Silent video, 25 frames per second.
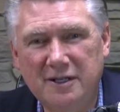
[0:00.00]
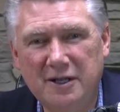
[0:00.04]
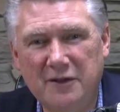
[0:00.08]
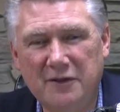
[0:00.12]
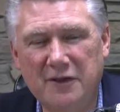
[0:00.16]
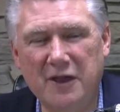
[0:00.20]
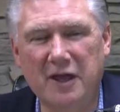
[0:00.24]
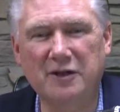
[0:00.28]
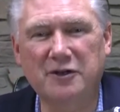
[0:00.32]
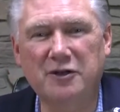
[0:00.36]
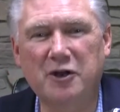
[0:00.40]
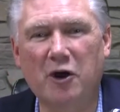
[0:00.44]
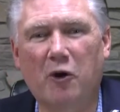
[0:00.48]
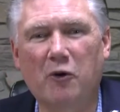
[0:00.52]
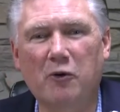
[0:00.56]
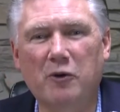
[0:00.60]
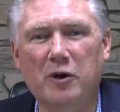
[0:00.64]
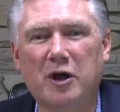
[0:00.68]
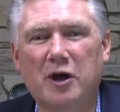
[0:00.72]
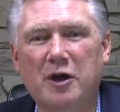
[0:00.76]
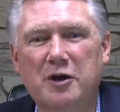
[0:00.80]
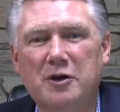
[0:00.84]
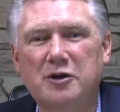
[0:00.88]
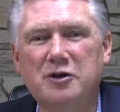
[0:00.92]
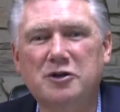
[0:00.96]
they don't
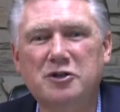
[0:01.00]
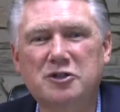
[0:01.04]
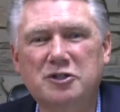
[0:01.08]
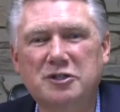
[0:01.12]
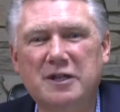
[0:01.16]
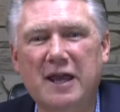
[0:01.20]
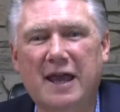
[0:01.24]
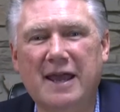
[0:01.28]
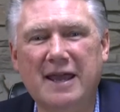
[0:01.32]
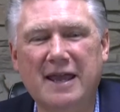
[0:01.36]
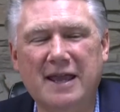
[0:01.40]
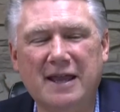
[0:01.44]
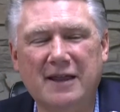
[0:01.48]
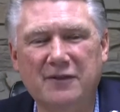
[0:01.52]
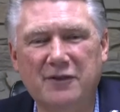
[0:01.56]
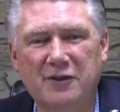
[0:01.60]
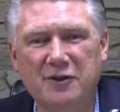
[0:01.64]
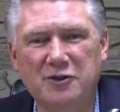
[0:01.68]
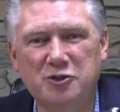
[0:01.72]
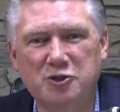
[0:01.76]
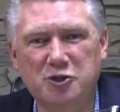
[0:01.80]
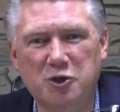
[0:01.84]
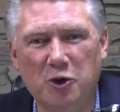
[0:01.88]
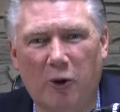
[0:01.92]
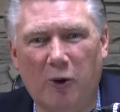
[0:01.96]
understand the
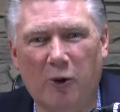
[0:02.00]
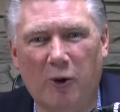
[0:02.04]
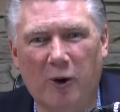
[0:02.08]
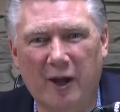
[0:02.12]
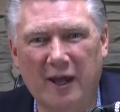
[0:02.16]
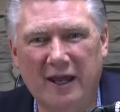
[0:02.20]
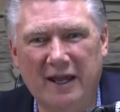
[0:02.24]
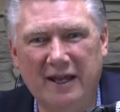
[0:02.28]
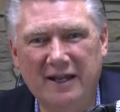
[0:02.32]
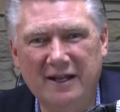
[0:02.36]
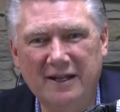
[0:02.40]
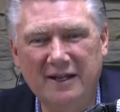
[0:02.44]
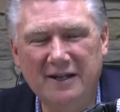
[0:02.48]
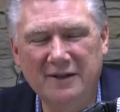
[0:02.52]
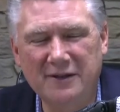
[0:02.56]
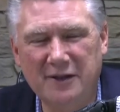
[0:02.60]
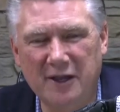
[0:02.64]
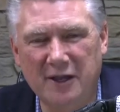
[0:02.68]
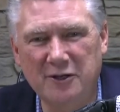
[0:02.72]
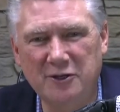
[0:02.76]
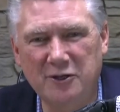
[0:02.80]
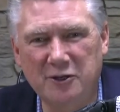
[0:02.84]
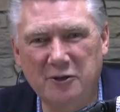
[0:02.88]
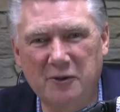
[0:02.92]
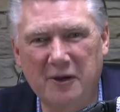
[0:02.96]
joy
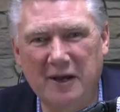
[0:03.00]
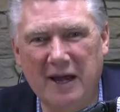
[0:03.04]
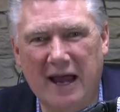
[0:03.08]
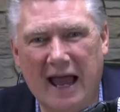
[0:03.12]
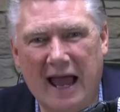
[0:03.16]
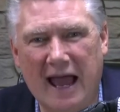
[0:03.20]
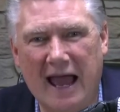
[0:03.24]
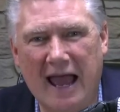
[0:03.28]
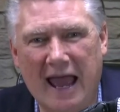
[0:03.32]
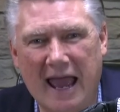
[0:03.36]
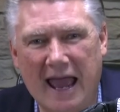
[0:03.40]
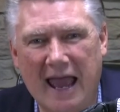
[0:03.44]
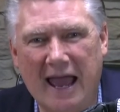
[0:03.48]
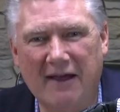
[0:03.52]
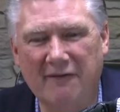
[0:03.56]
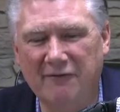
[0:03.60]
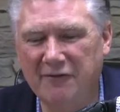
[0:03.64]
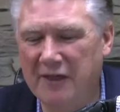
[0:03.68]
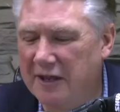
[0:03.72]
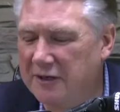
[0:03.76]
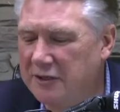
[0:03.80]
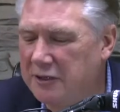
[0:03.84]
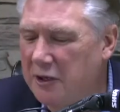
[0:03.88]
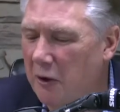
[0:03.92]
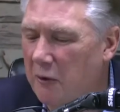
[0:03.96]
that you and I have,
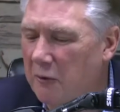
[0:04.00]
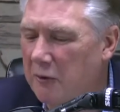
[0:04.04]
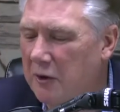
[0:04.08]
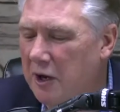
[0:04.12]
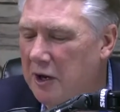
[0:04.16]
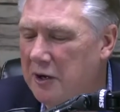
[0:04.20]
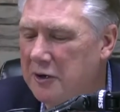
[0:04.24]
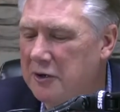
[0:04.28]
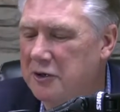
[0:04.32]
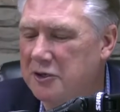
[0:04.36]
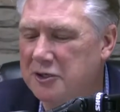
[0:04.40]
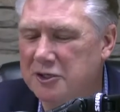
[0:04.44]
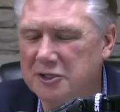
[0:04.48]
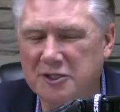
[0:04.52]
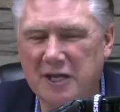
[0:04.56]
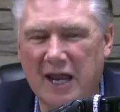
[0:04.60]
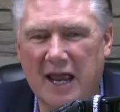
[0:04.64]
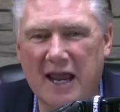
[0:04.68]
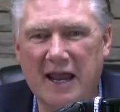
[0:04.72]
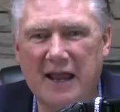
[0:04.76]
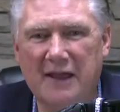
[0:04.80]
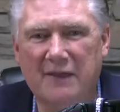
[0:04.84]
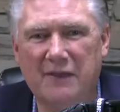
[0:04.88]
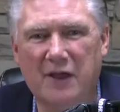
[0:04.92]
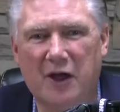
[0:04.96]
they don't
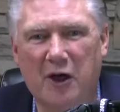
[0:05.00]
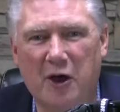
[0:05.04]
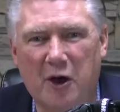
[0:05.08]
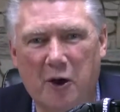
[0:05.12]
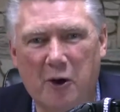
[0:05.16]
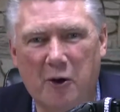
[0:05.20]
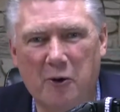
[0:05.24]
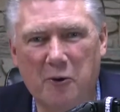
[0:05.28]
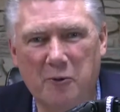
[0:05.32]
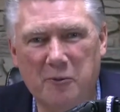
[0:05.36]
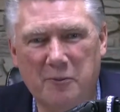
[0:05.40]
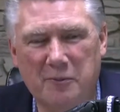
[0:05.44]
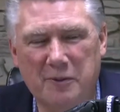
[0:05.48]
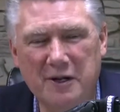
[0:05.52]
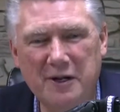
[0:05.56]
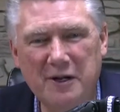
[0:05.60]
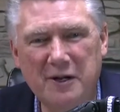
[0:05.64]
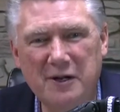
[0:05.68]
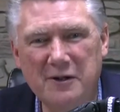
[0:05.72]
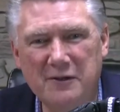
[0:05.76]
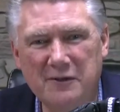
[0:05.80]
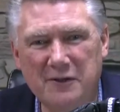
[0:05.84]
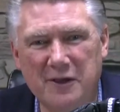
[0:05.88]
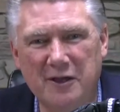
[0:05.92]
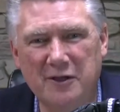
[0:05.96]
understand the hope
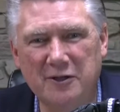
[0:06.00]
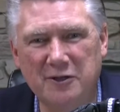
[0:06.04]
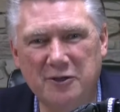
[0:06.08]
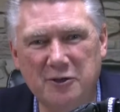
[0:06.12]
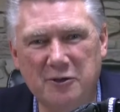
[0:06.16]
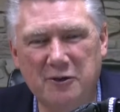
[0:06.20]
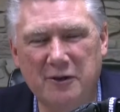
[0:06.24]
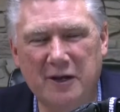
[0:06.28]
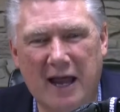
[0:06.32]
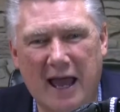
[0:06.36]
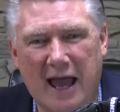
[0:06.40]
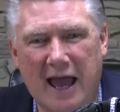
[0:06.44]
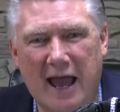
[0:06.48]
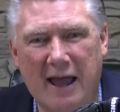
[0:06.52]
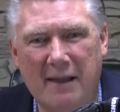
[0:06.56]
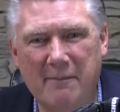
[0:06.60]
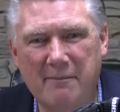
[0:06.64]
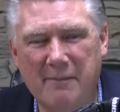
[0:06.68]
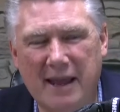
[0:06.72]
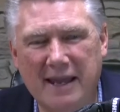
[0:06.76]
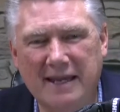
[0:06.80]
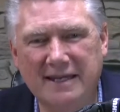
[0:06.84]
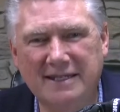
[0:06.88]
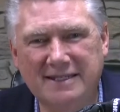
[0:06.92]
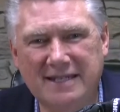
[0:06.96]
that you and I
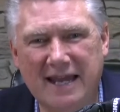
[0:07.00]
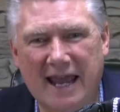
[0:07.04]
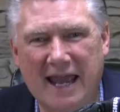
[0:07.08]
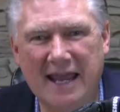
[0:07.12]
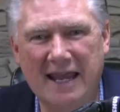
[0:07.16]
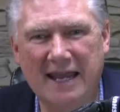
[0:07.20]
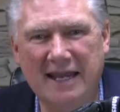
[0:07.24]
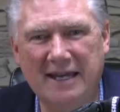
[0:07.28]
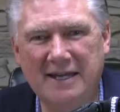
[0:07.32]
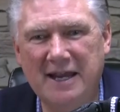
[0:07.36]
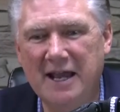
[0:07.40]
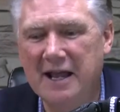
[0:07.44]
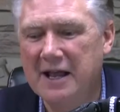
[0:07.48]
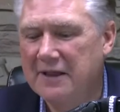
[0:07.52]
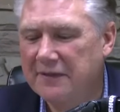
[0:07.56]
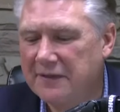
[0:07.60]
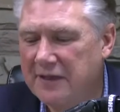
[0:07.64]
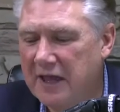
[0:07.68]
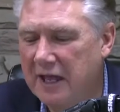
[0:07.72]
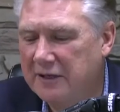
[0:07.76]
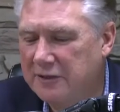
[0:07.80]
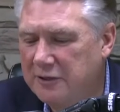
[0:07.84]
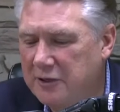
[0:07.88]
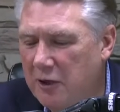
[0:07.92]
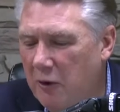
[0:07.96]
maintain,
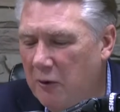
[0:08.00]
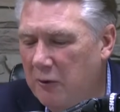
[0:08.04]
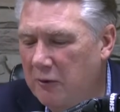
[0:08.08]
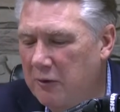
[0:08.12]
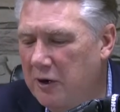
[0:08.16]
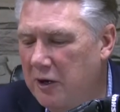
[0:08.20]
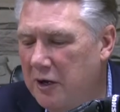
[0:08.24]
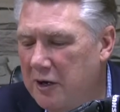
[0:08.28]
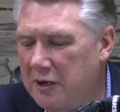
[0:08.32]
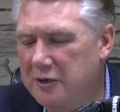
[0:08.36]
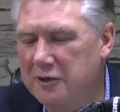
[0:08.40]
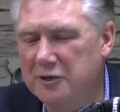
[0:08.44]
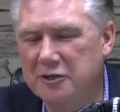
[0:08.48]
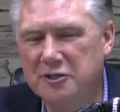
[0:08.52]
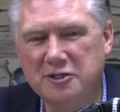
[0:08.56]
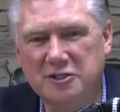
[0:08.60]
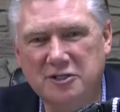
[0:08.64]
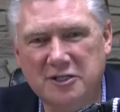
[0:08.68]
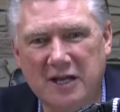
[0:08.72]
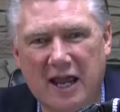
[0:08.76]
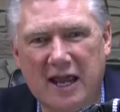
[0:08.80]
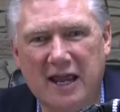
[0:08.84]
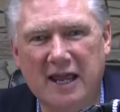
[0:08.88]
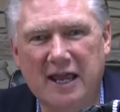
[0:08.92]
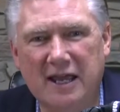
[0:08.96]
they don't
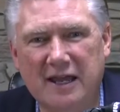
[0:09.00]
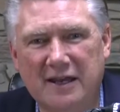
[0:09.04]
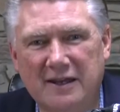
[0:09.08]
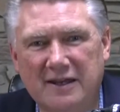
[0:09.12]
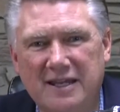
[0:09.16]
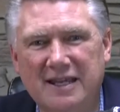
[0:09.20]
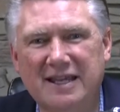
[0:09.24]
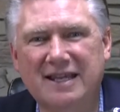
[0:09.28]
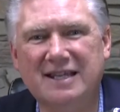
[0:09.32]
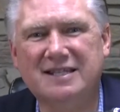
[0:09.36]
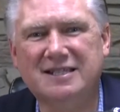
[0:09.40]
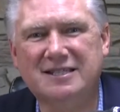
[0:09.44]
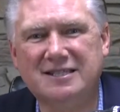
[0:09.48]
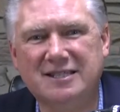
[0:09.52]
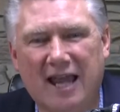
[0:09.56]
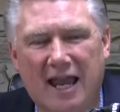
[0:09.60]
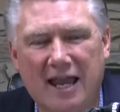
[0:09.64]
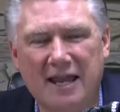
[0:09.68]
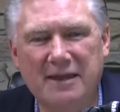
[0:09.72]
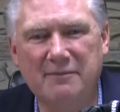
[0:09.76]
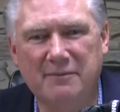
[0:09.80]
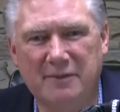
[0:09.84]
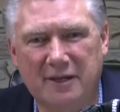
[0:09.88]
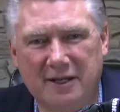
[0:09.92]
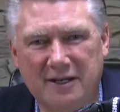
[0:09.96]
understand the
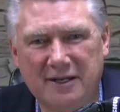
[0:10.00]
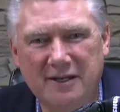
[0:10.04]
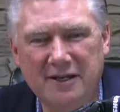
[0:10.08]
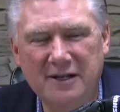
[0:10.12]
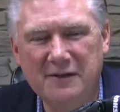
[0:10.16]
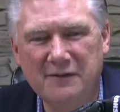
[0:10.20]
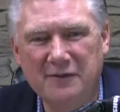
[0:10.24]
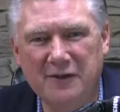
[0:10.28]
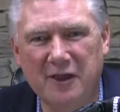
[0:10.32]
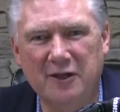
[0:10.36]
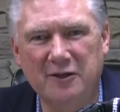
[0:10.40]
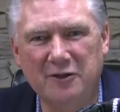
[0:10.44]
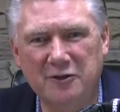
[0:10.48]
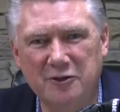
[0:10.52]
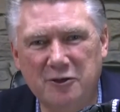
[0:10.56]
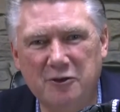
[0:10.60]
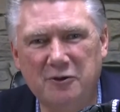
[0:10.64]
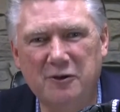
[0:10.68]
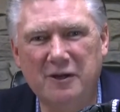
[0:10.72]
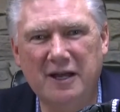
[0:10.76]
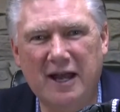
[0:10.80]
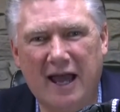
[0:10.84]
excitement that you and